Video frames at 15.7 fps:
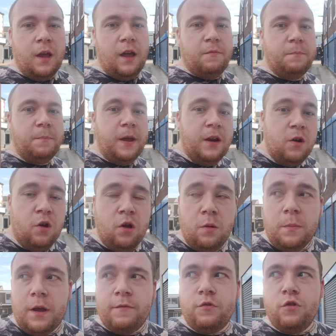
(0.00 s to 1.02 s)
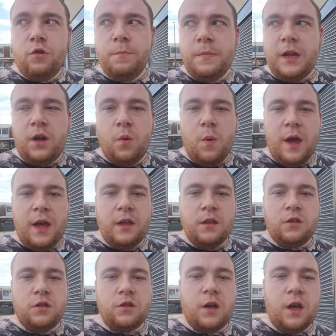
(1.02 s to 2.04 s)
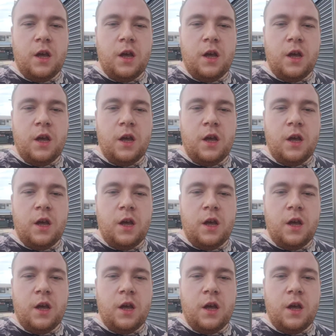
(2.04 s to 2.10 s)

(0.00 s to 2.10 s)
I've been home, I've done my quiz,